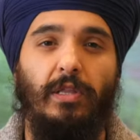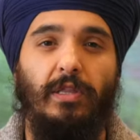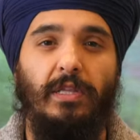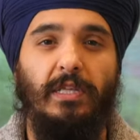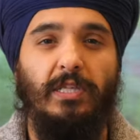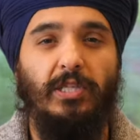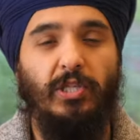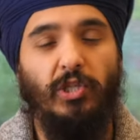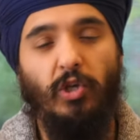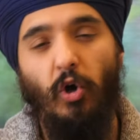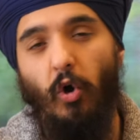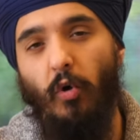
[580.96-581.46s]

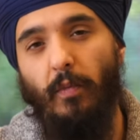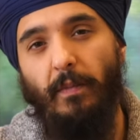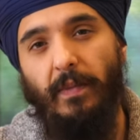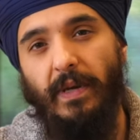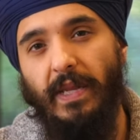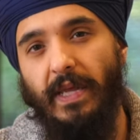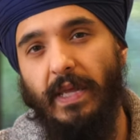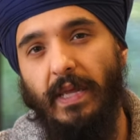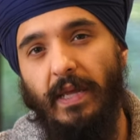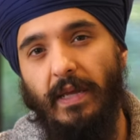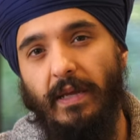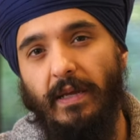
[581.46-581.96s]
There's so
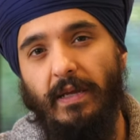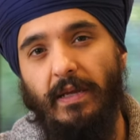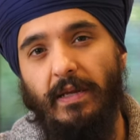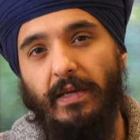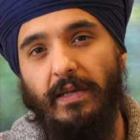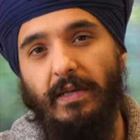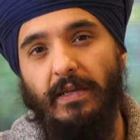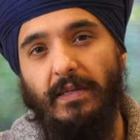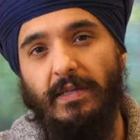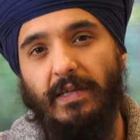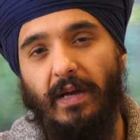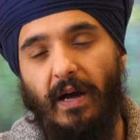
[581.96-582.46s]
many
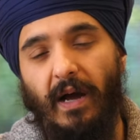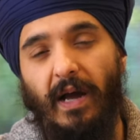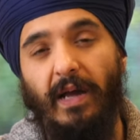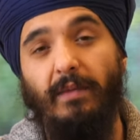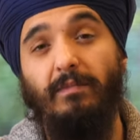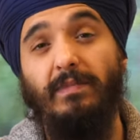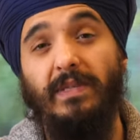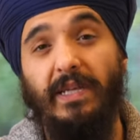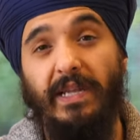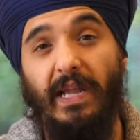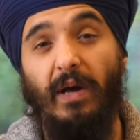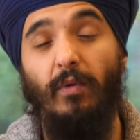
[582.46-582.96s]

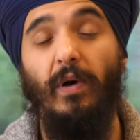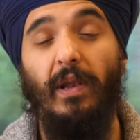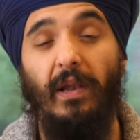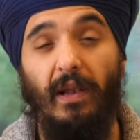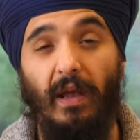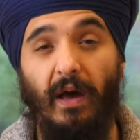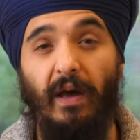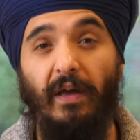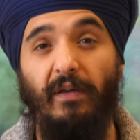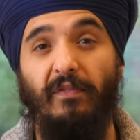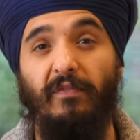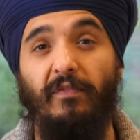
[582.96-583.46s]
times in our
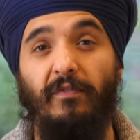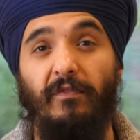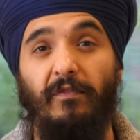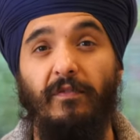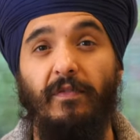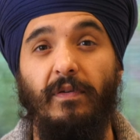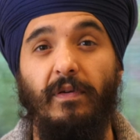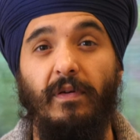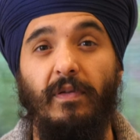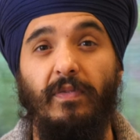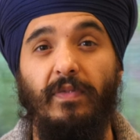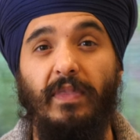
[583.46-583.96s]
life
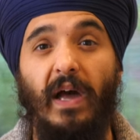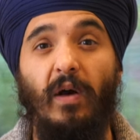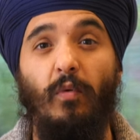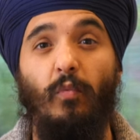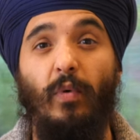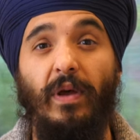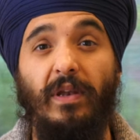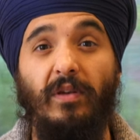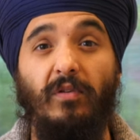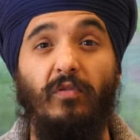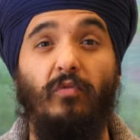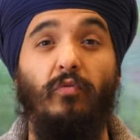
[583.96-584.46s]
that
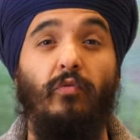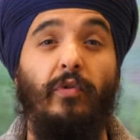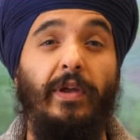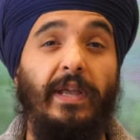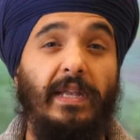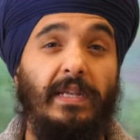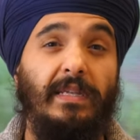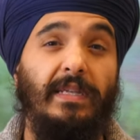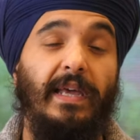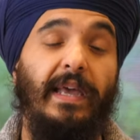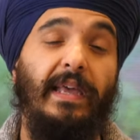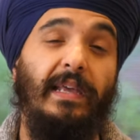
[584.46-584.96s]
when
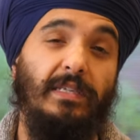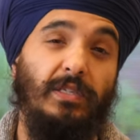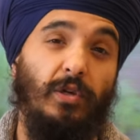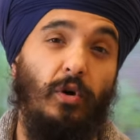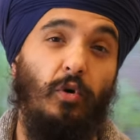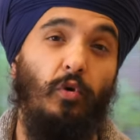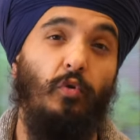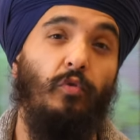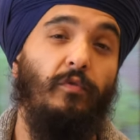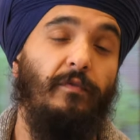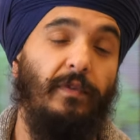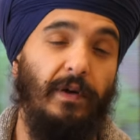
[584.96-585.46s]
greed takes
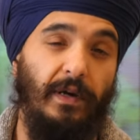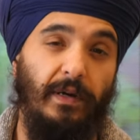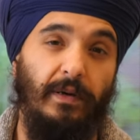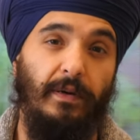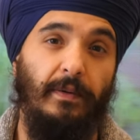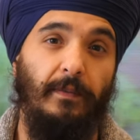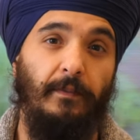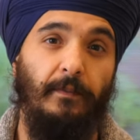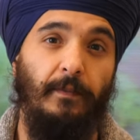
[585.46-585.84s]
over,